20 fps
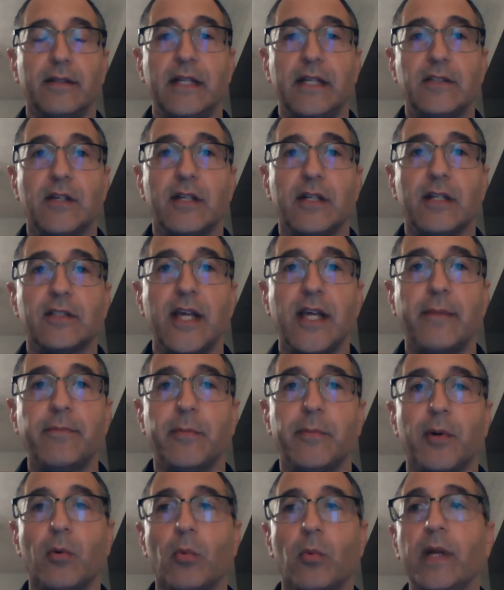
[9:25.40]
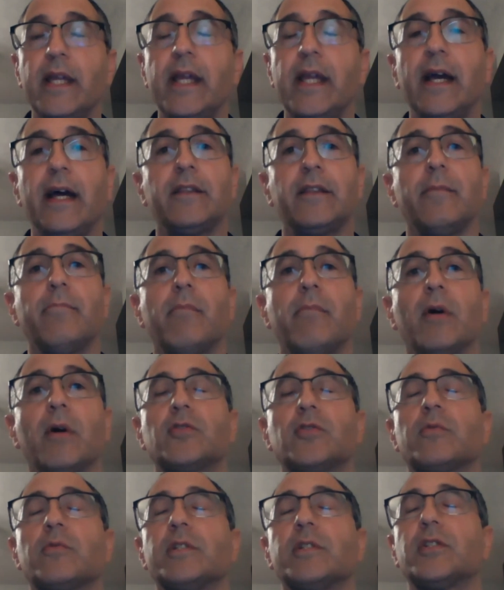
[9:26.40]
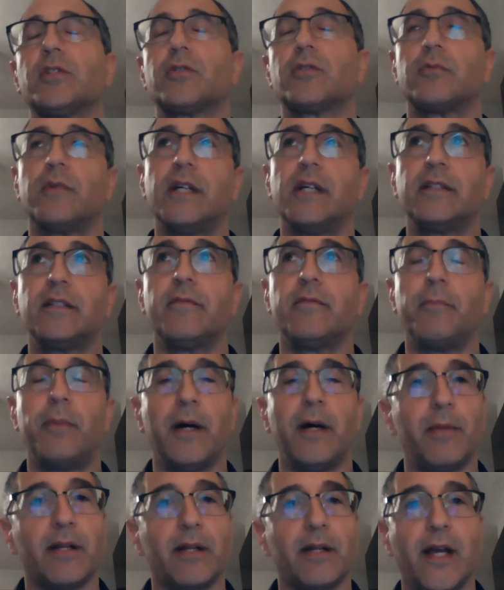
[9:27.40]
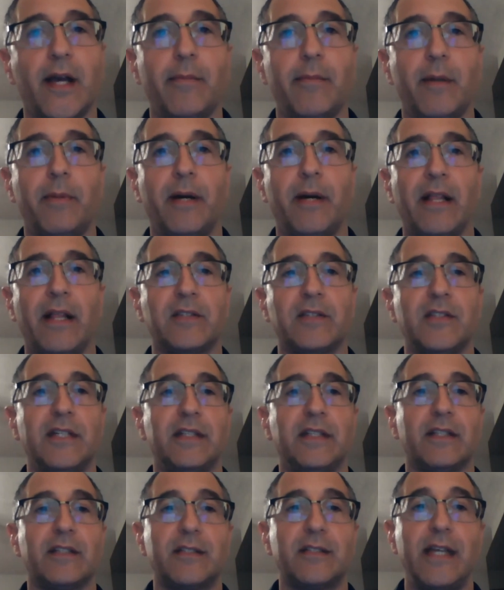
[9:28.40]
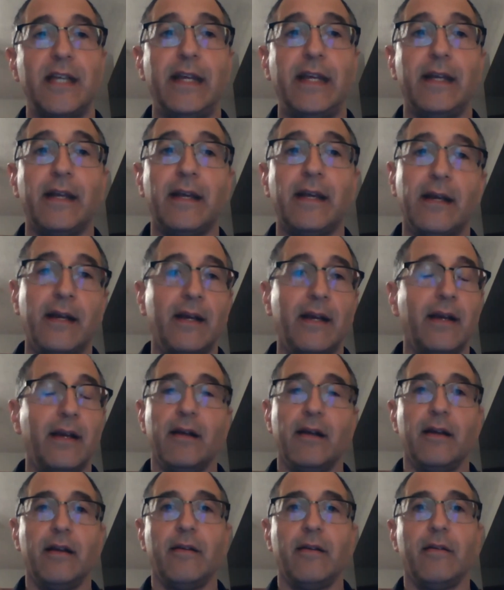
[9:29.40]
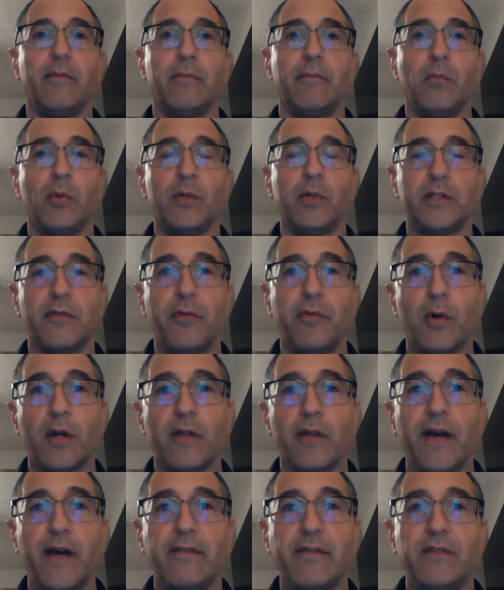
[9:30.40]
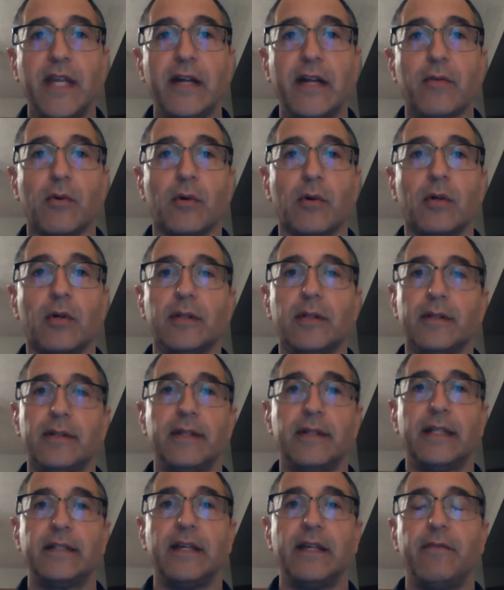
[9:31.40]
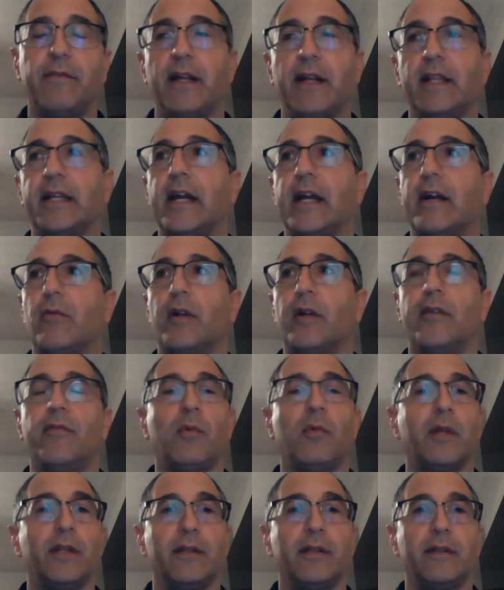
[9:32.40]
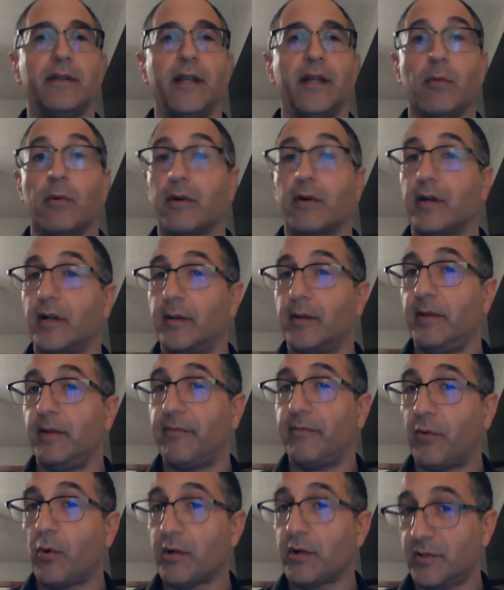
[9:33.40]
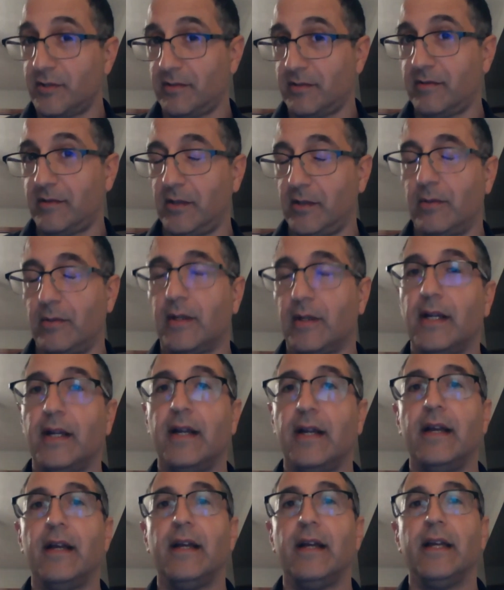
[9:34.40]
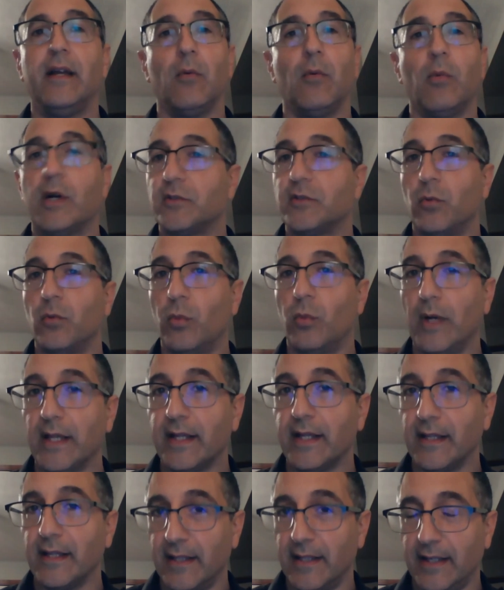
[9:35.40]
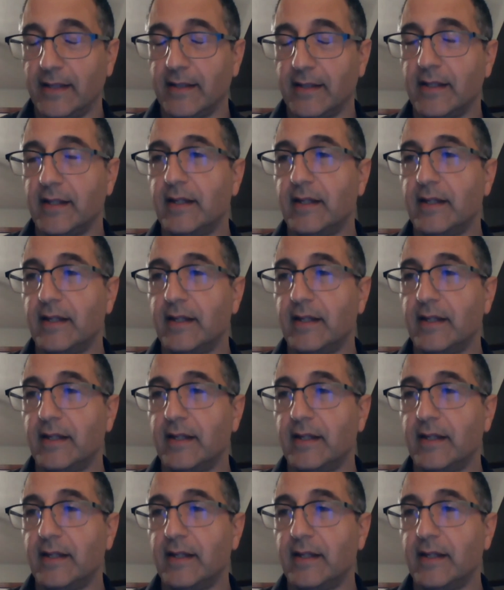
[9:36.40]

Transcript: That's unacceptable. We had the most restrictive public comment policy in the state with the 45-day rule that they finally got rid of when they were going to be forced to. It wasn't willingly.